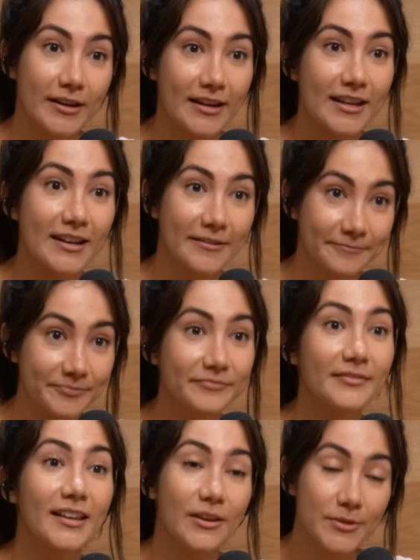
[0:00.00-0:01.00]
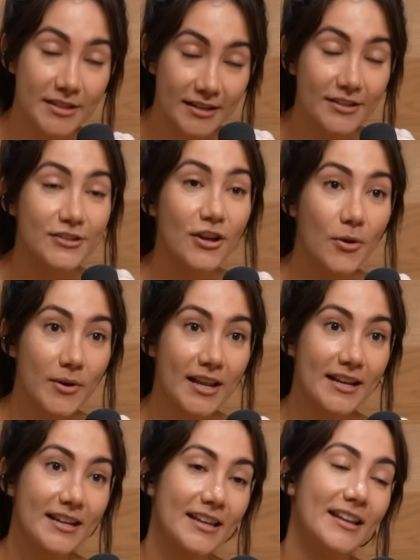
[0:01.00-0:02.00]
He was going to donate it. He was going to
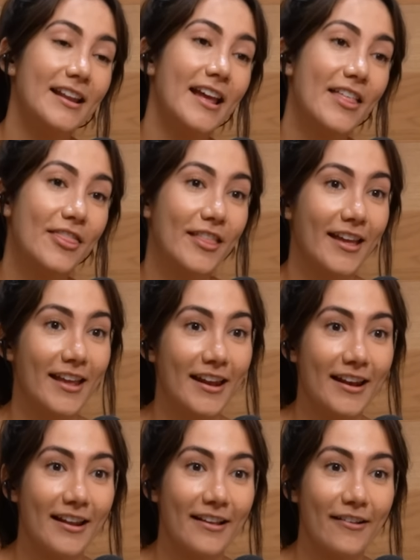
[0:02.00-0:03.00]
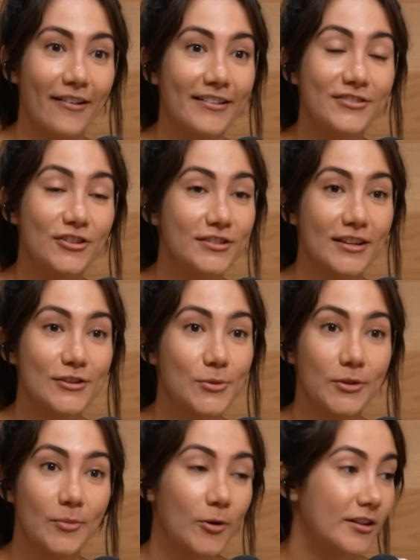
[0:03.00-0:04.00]
donate it. And then it just at
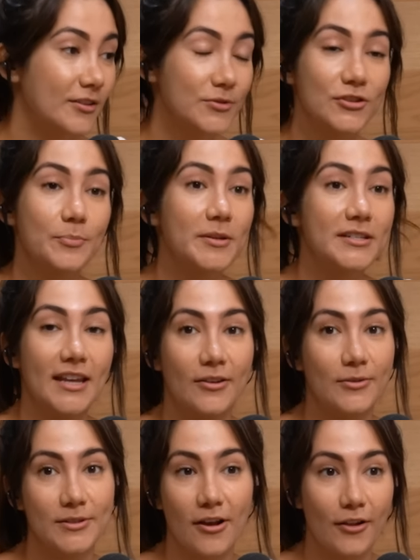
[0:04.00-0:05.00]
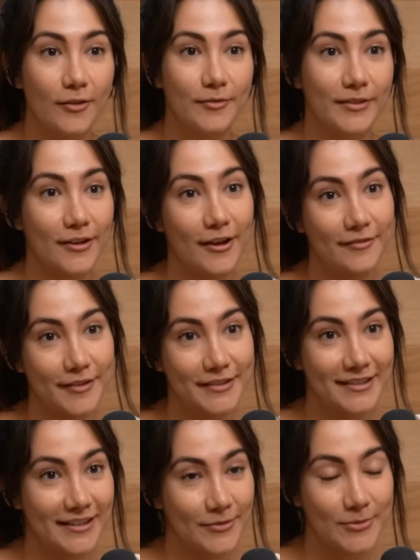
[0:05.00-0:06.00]
2 in the morning, there was just potatoes all over the
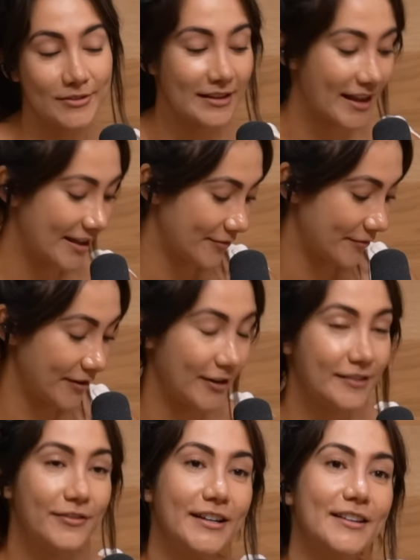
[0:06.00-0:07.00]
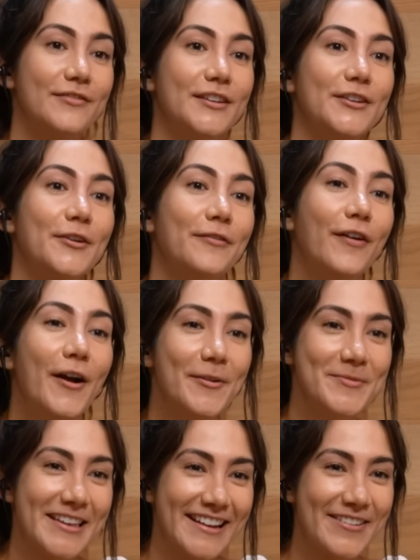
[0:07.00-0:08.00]
office. And it was, I have a very funny video
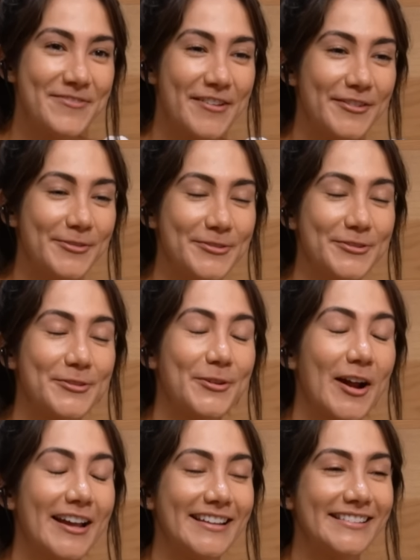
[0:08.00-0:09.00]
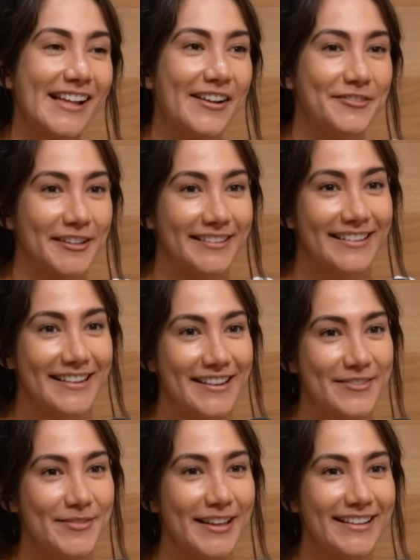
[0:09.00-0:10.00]
from it of everyone just crying, laughing.
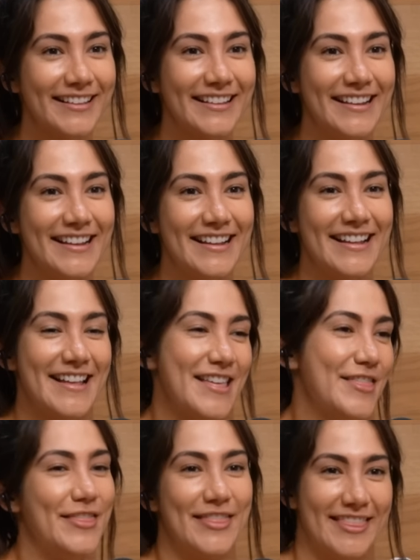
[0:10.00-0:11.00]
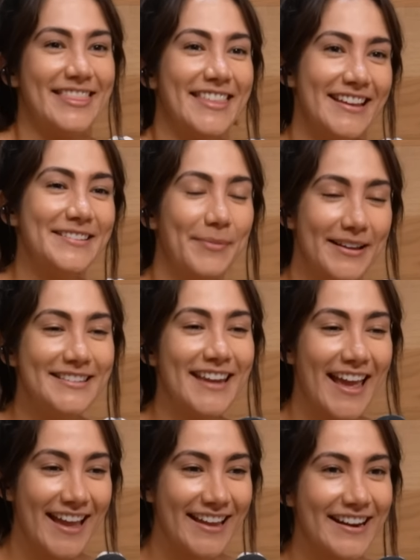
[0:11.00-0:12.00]
Zach's potato party. There's
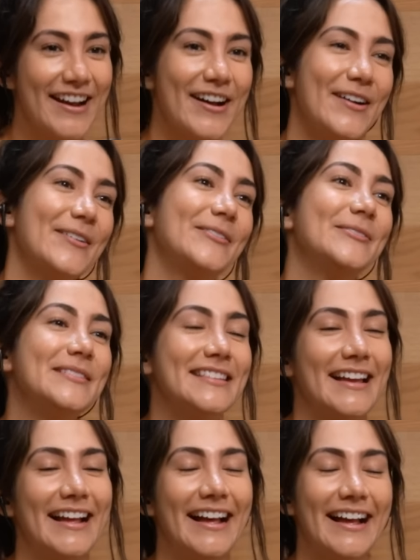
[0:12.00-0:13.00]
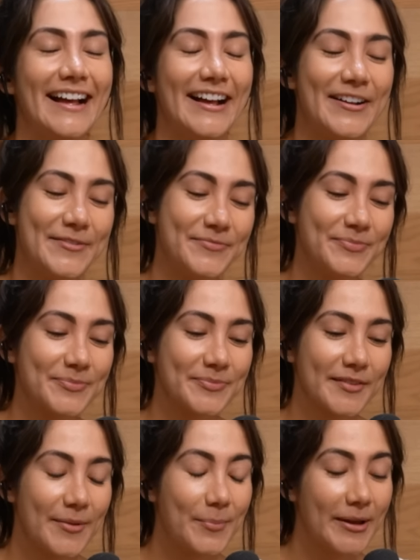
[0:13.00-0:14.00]
potatoes.
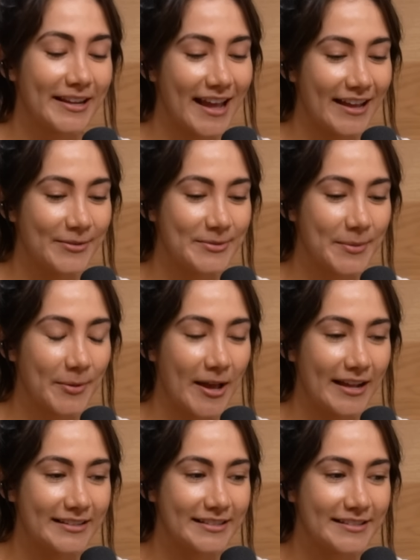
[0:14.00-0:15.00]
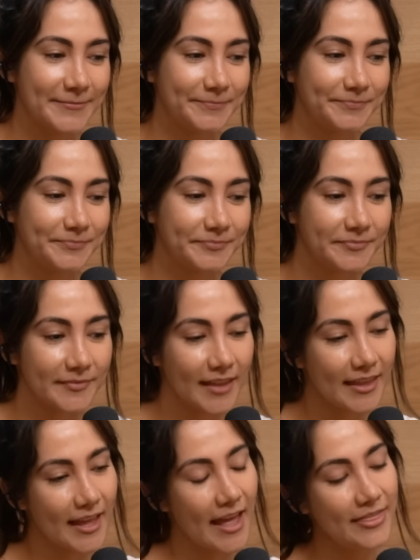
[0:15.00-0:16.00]
But yeah, it was a blast.
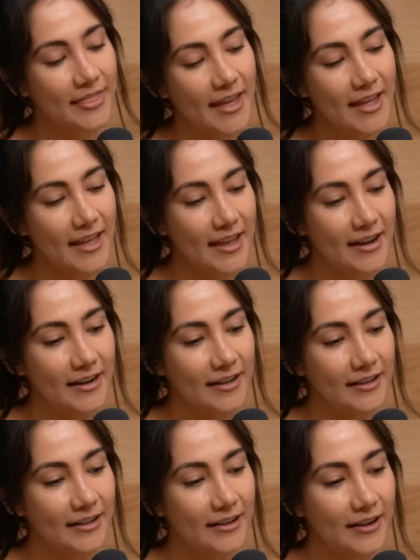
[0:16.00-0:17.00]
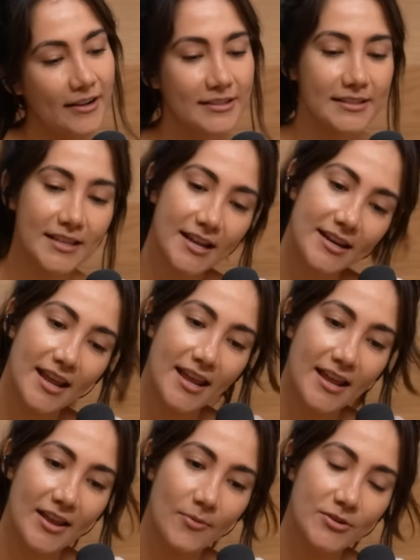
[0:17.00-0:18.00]
And then on
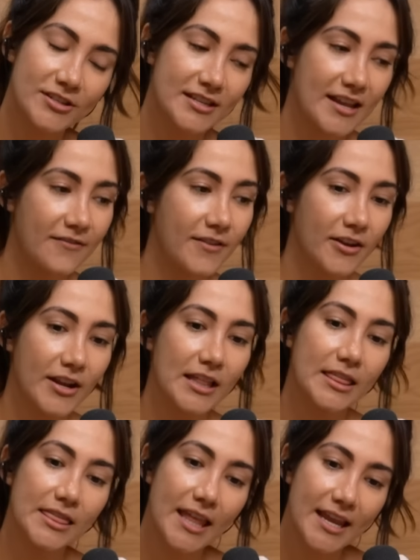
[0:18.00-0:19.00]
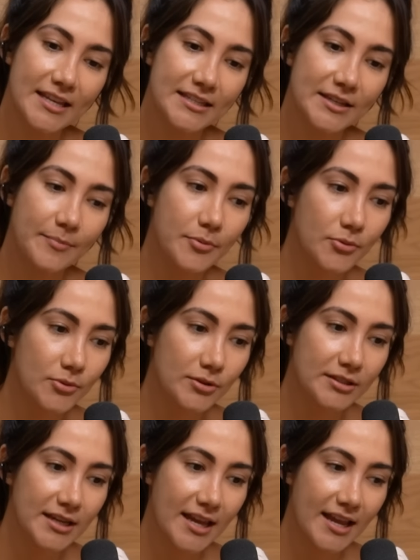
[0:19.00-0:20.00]
Sunday, we just had a very lazy
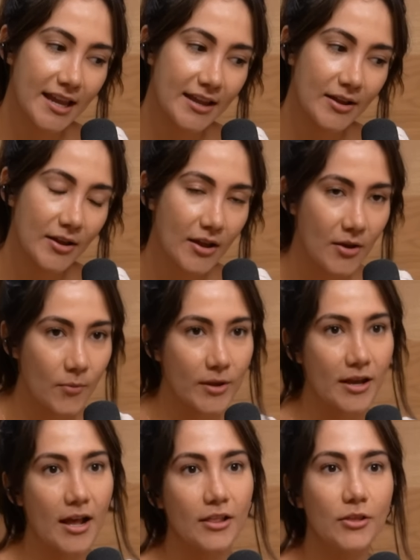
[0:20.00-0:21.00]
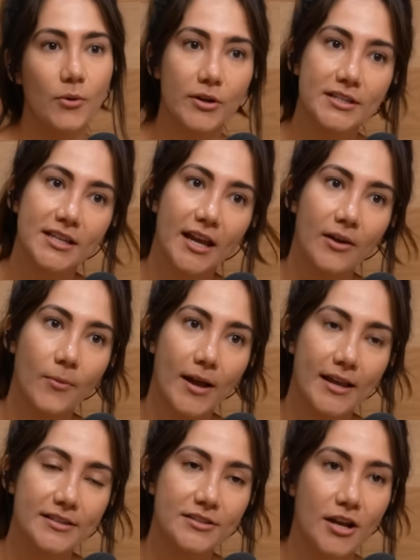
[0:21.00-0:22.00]
pool day. We got Laura
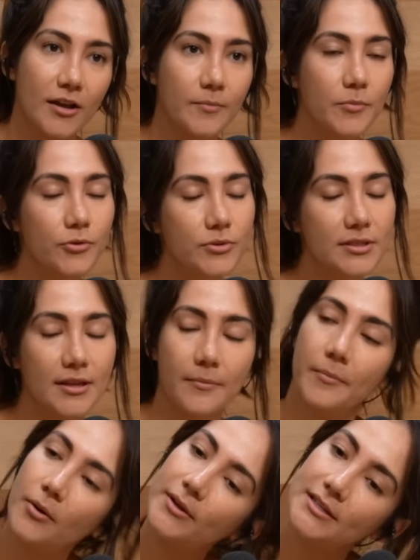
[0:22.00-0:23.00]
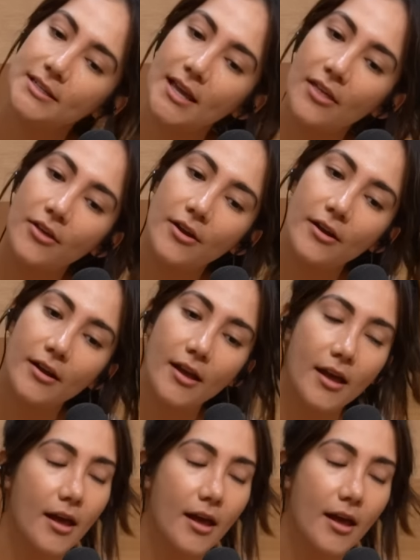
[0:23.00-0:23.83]
DIY's dog Moose and Bowie together.